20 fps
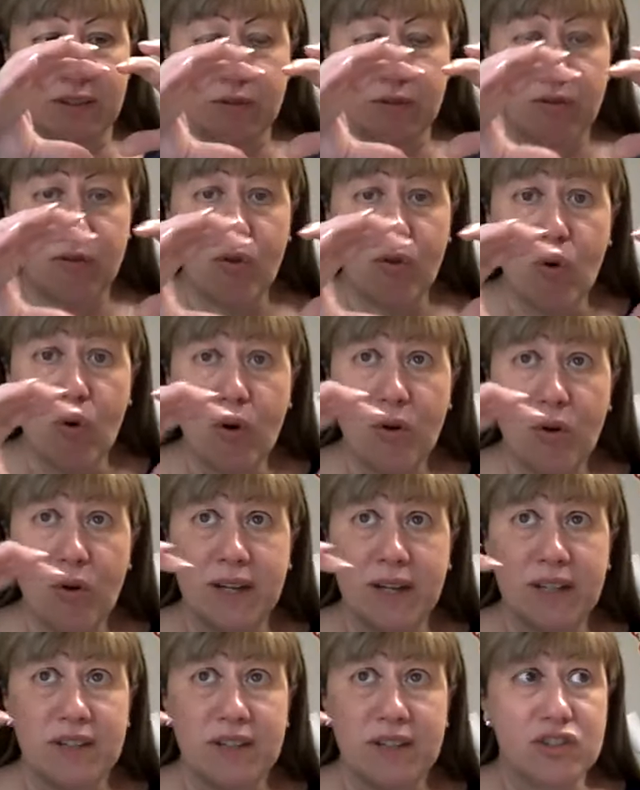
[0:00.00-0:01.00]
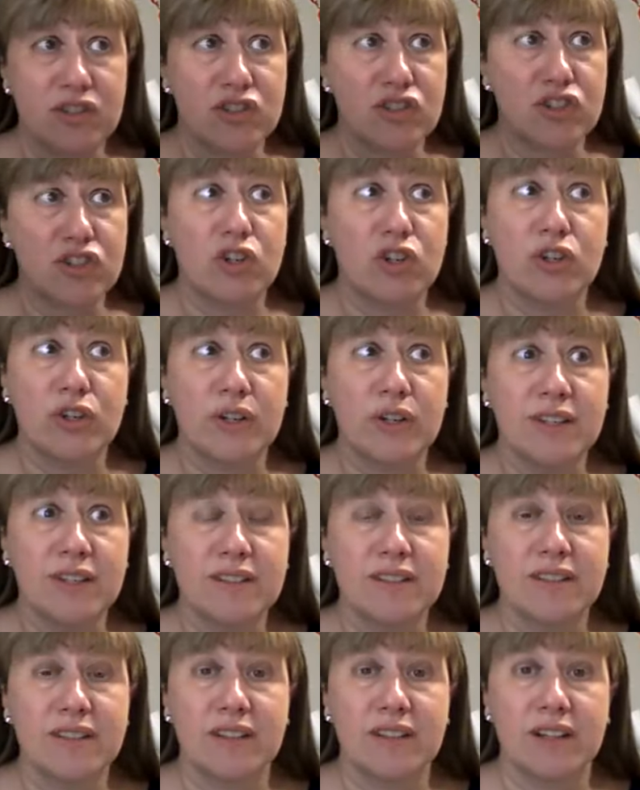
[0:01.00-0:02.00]
forming this
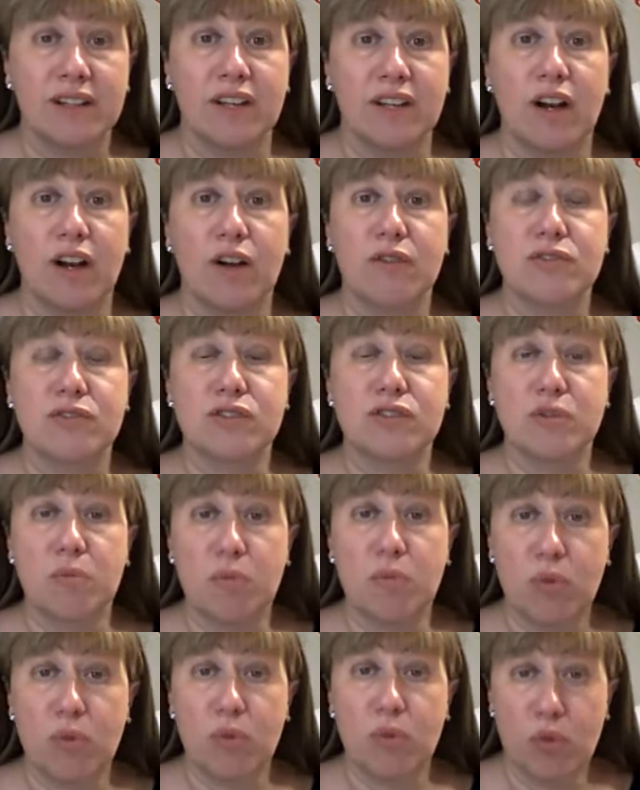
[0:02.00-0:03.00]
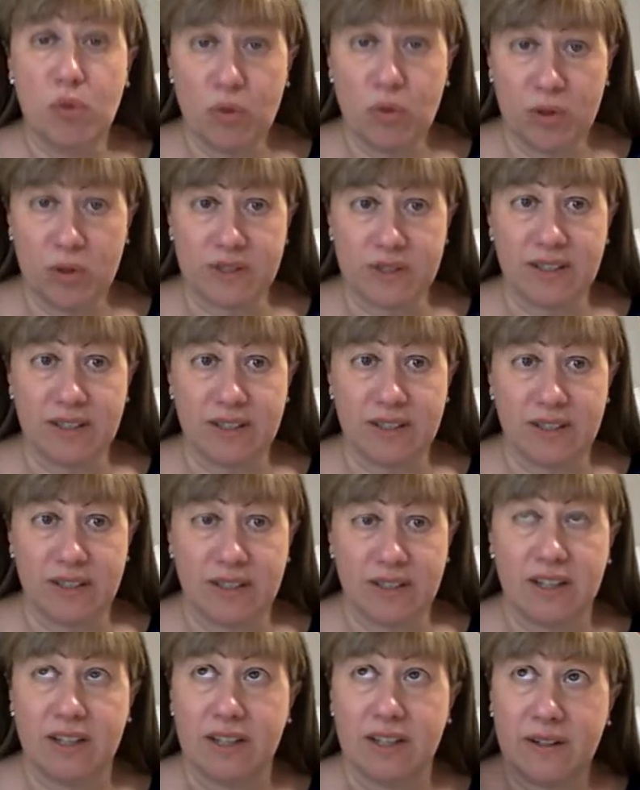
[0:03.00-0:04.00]
current of support,
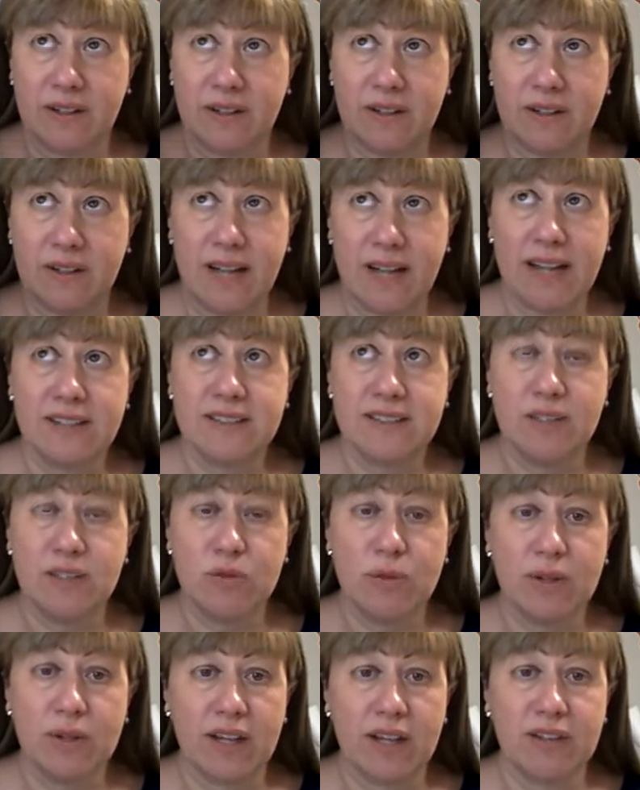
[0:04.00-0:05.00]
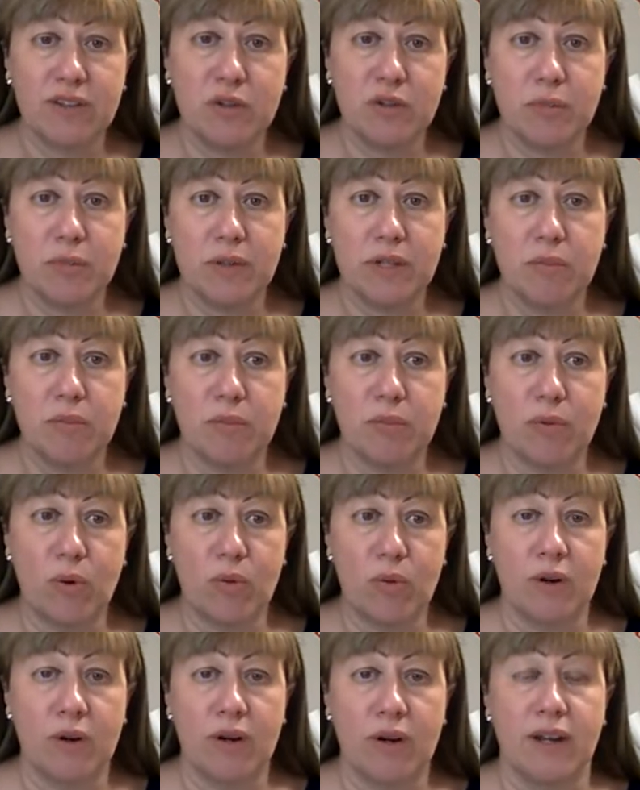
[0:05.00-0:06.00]
connecting with other
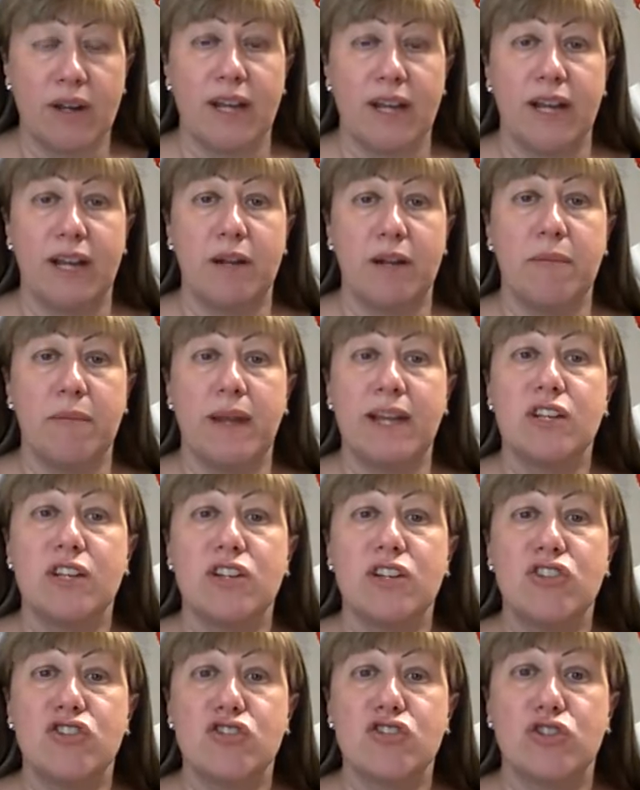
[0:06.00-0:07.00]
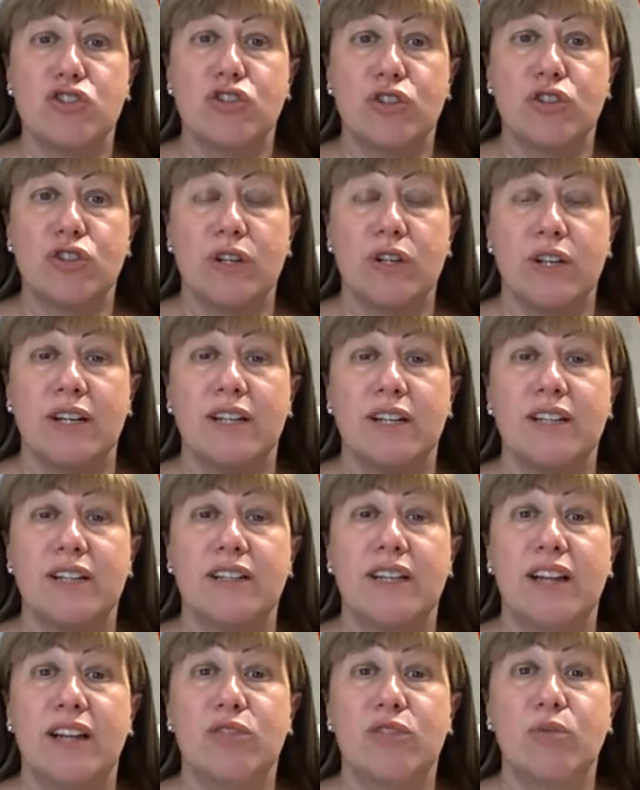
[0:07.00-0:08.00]
people, and making sure
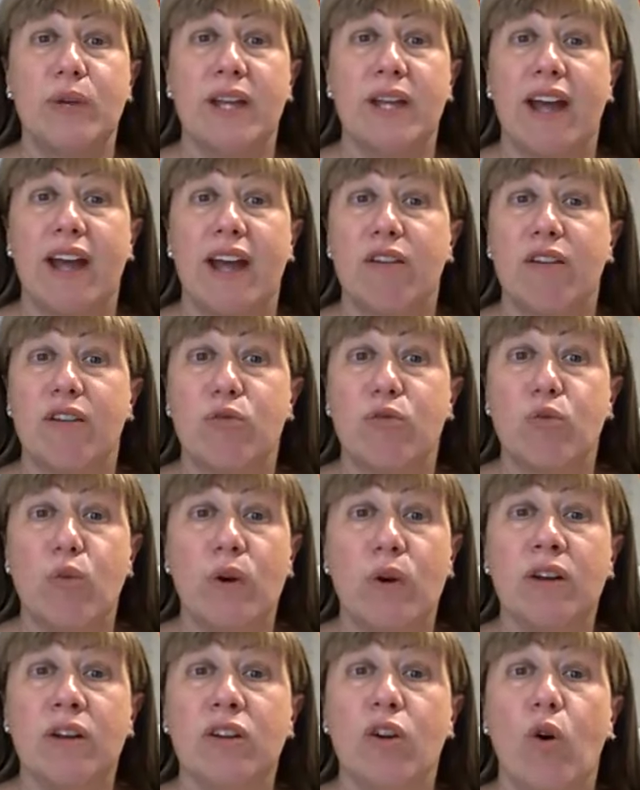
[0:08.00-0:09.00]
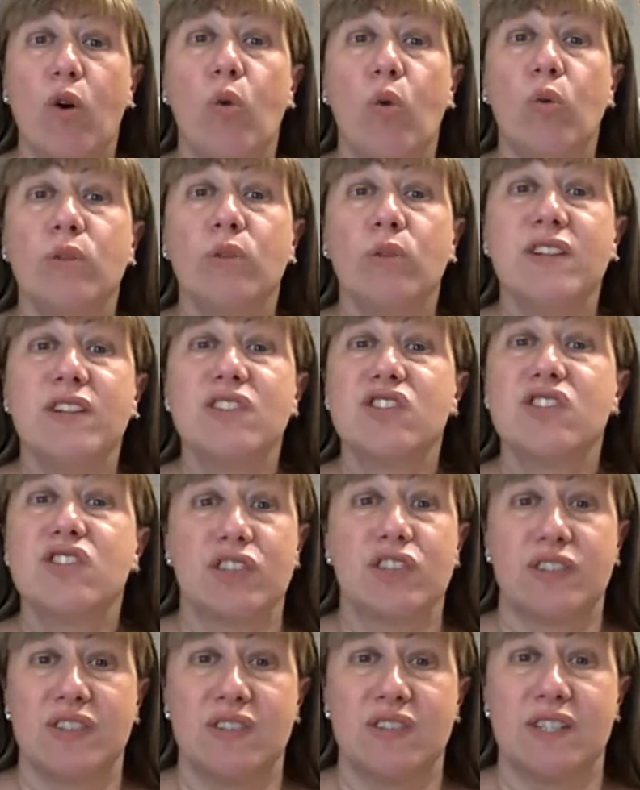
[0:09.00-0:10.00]
that we have one only
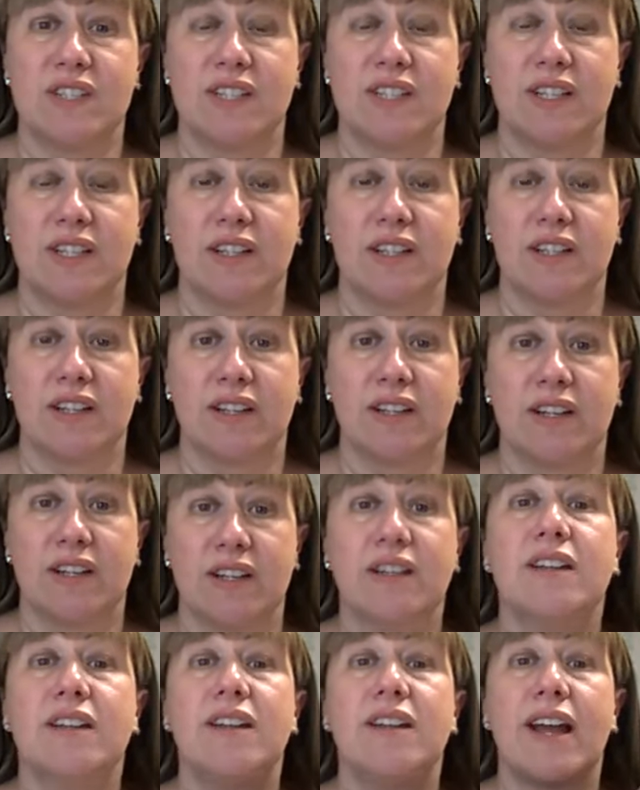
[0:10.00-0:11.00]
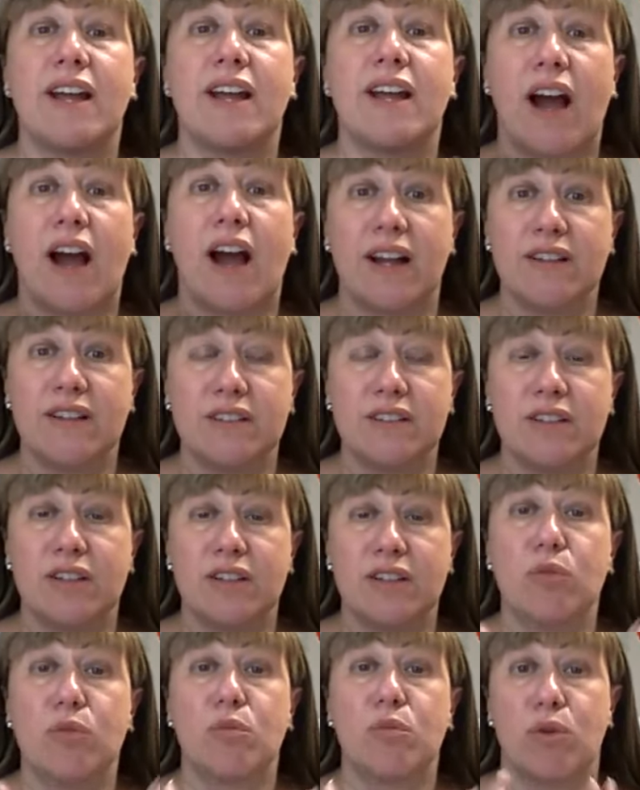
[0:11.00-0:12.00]
certainty that God
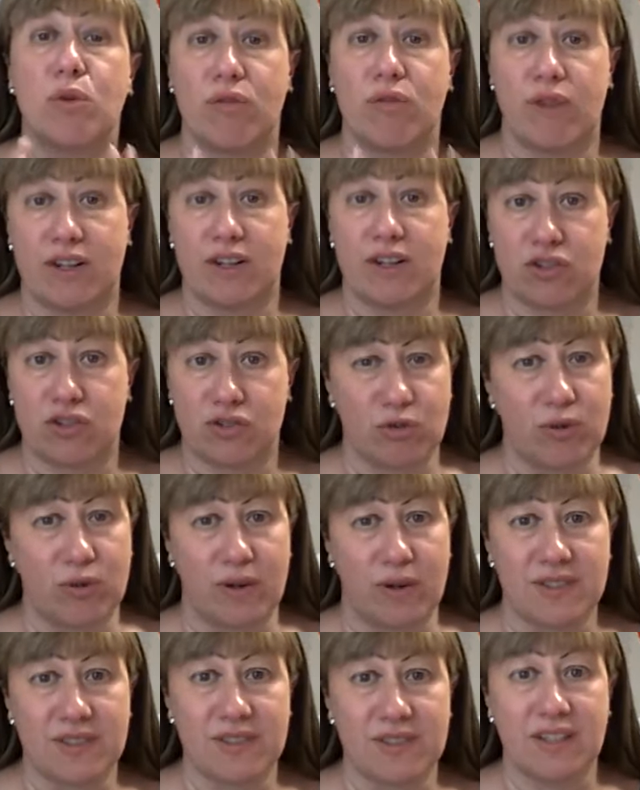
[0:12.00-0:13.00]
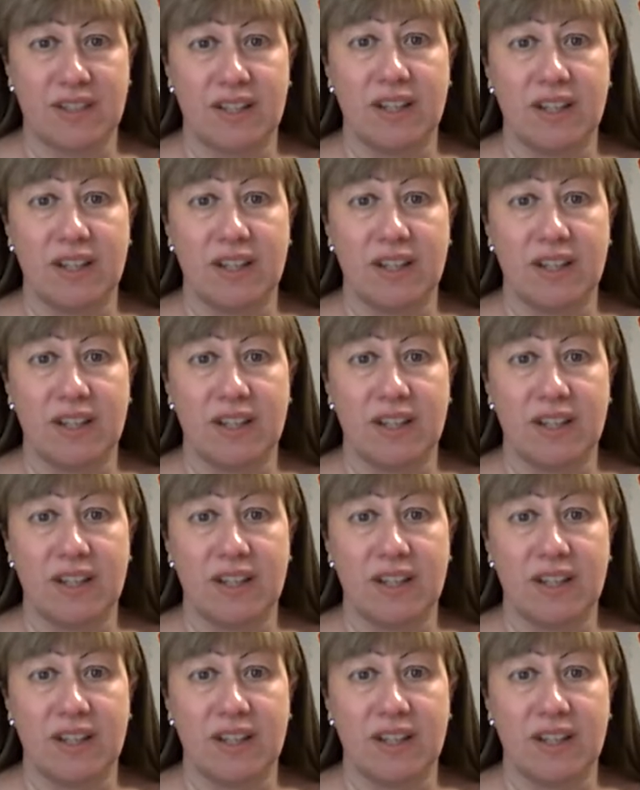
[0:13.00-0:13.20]
provides to us.